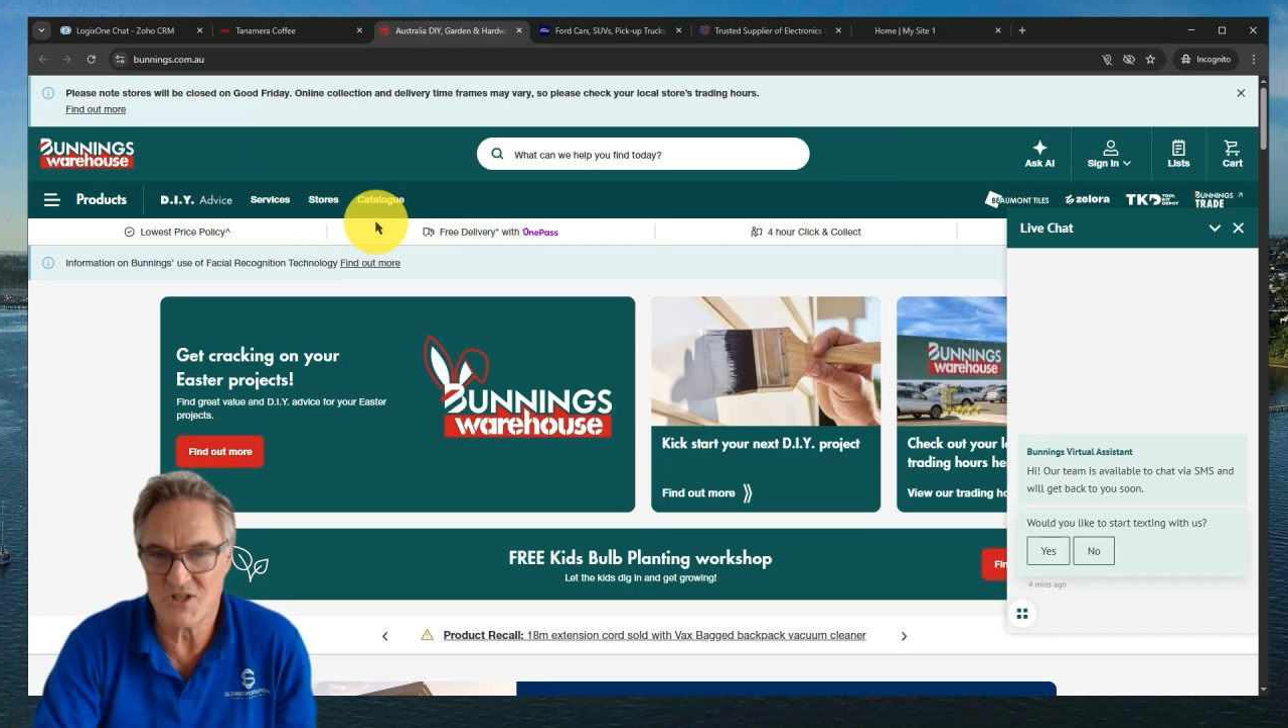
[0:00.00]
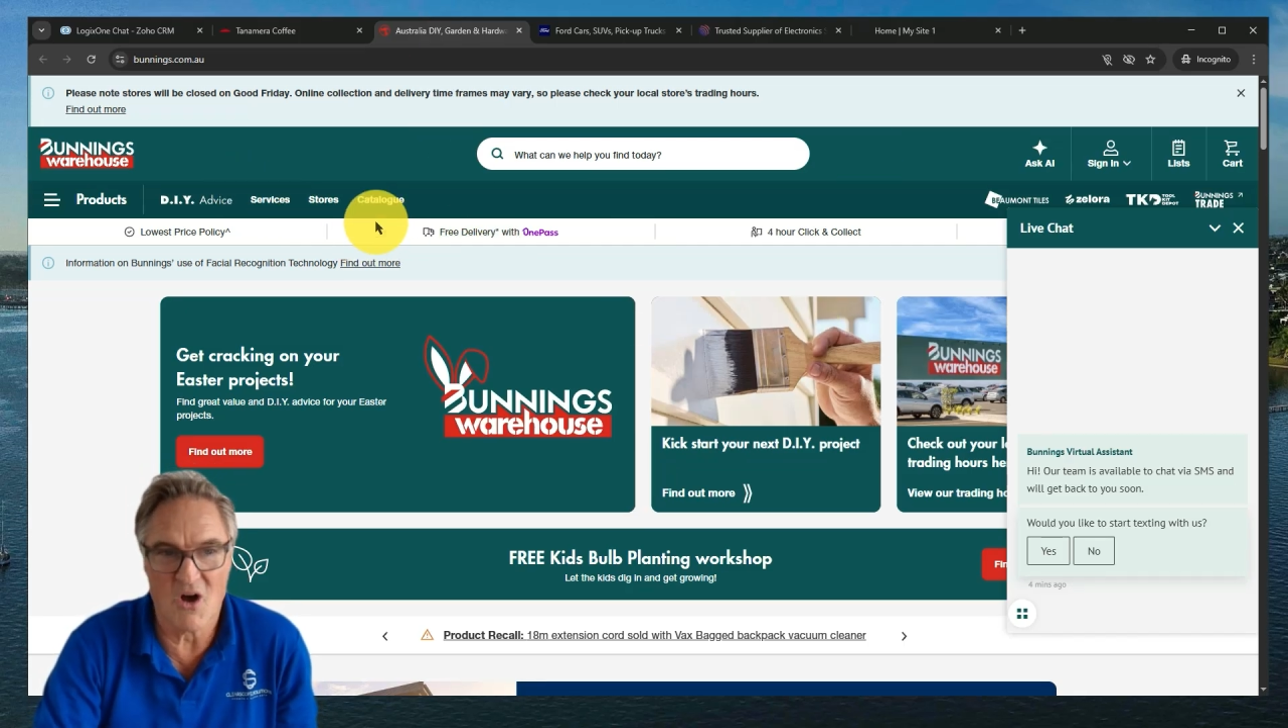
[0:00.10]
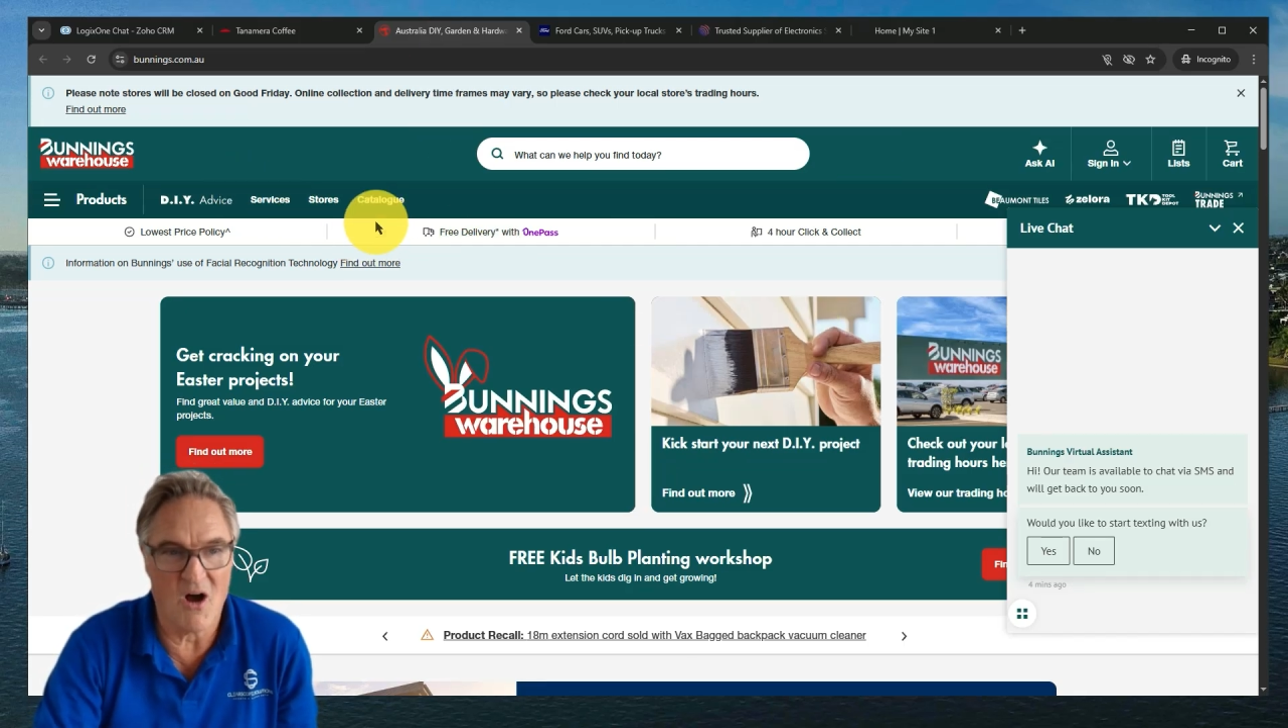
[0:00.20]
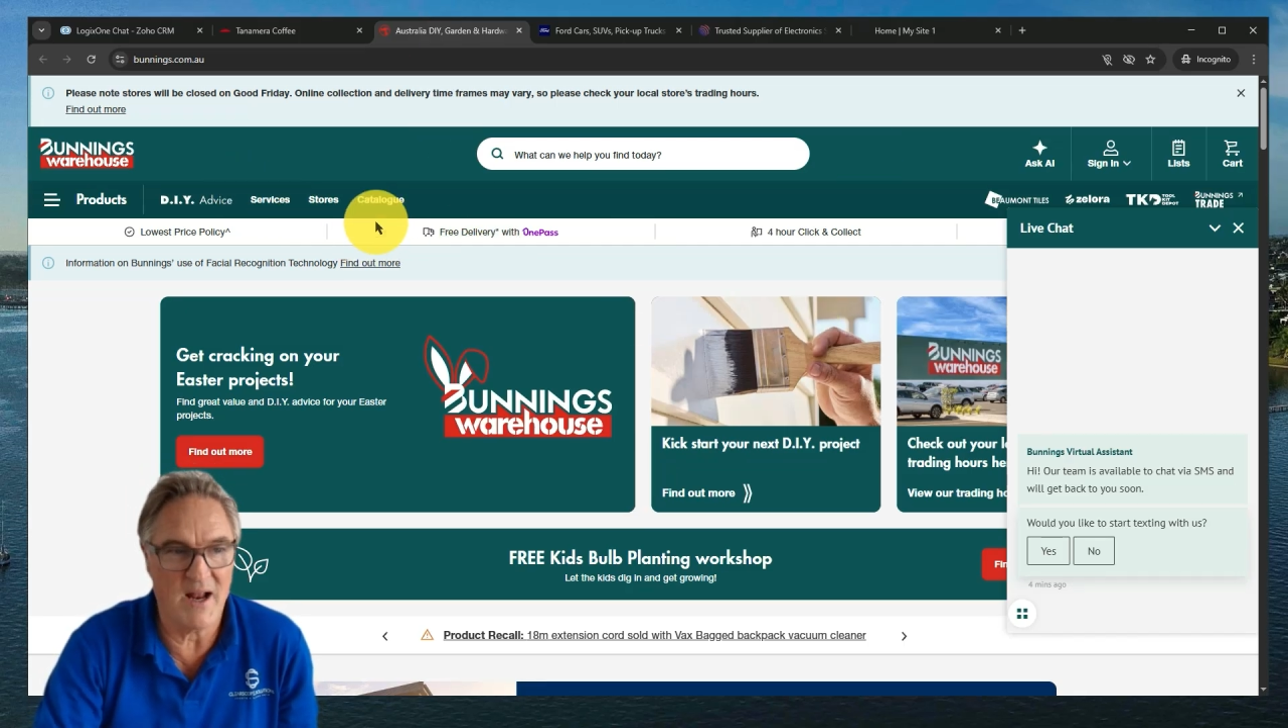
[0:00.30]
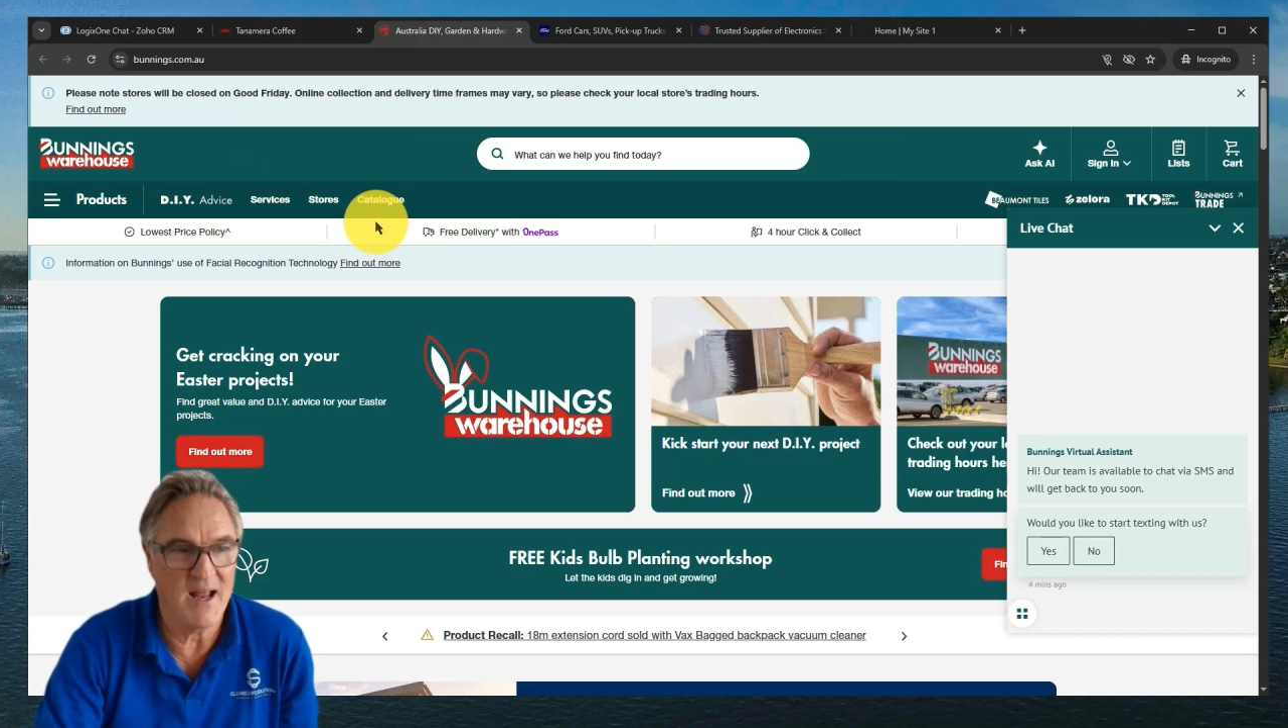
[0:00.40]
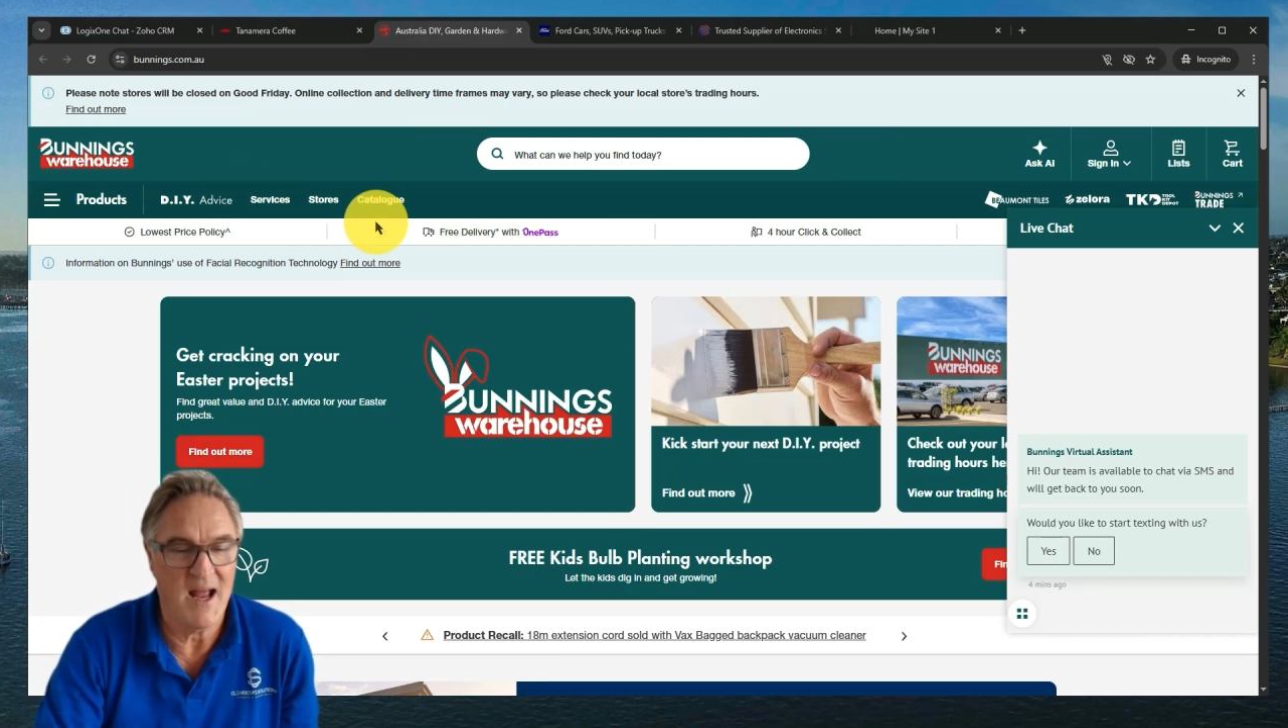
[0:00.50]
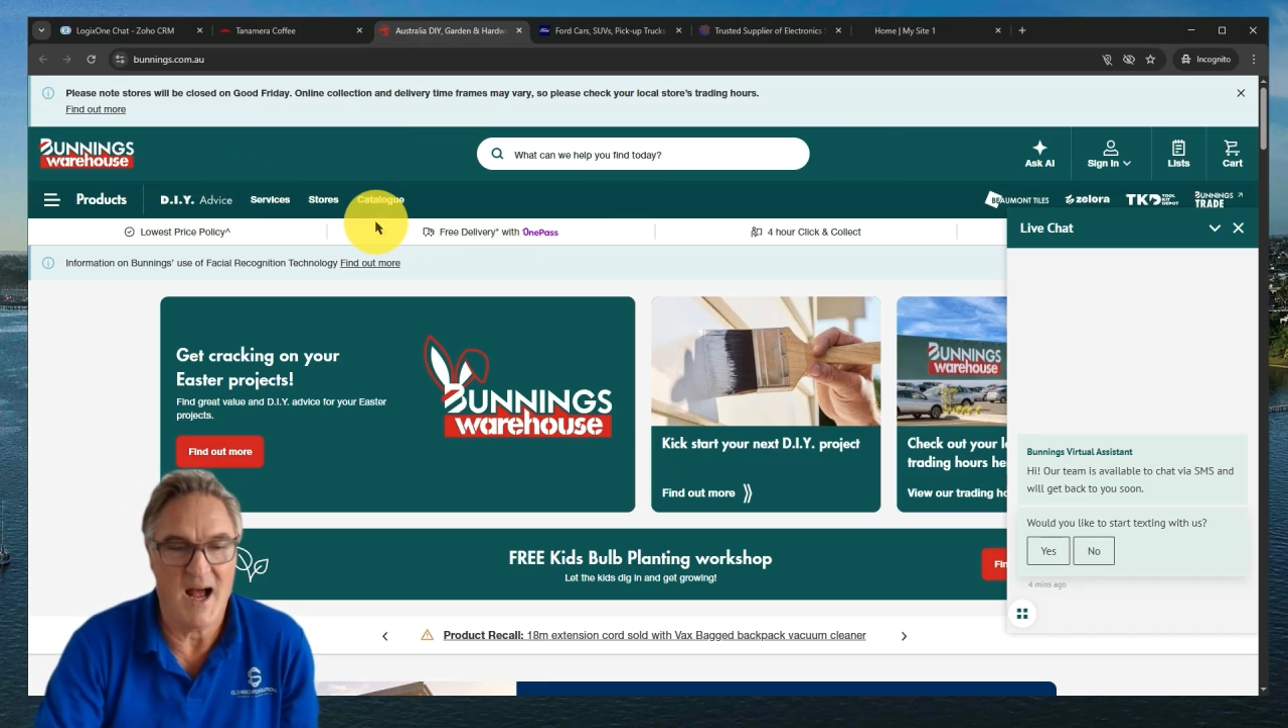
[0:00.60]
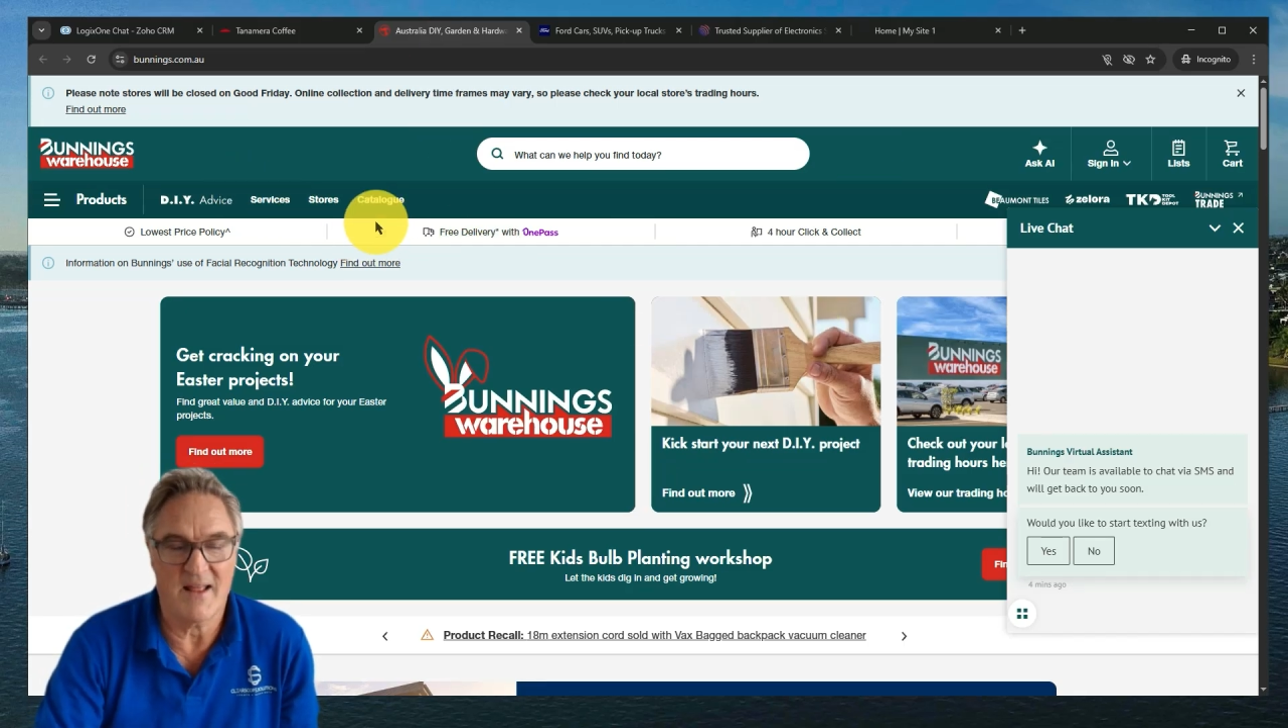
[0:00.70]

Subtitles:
site